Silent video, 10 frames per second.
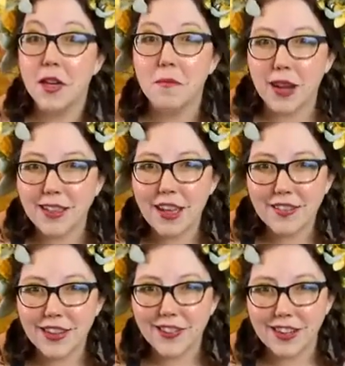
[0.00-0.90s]
but I love
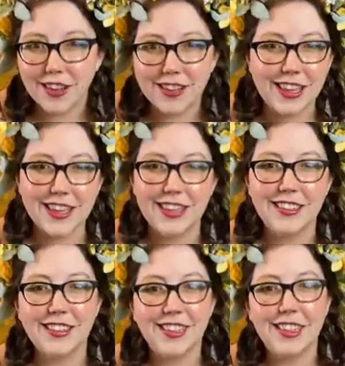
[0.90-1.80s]
giving y'all like a
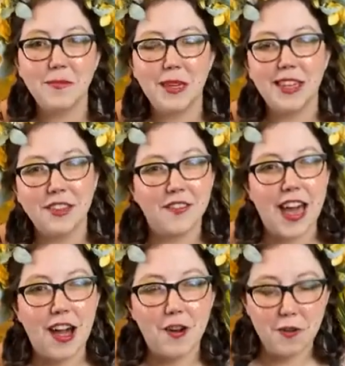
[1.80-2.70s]
sneak peek of
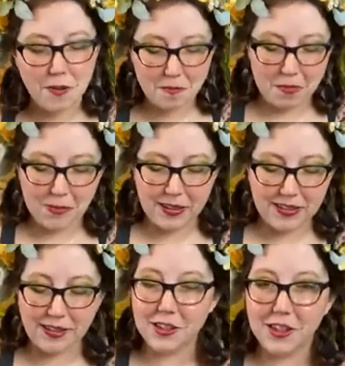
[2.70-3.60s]
how my
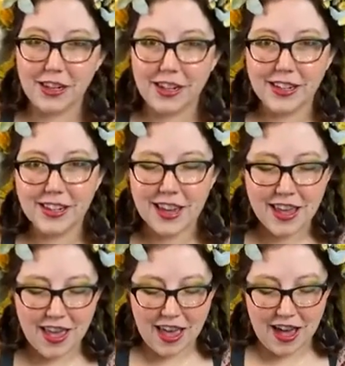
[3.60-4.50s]
pieces are created
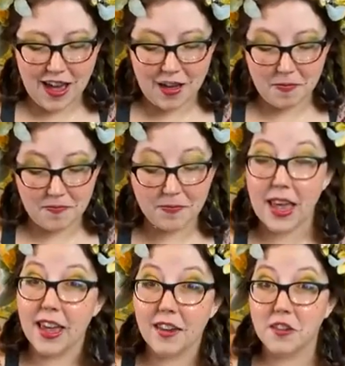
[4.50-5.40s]

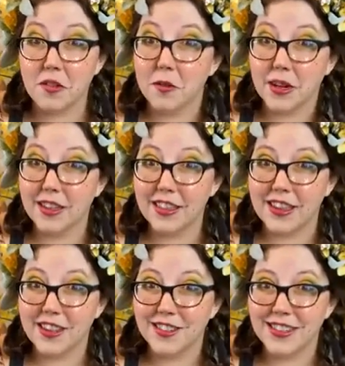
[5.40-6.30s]
and the work that
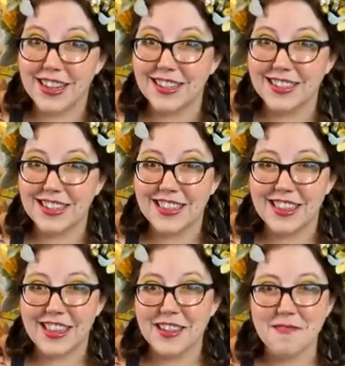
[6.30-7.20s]
goes into
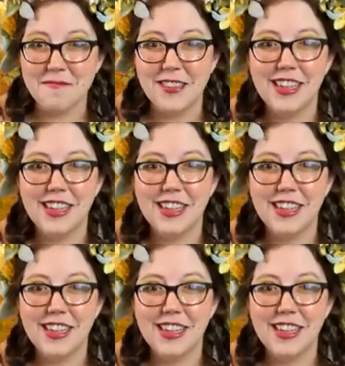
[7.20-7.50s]
them.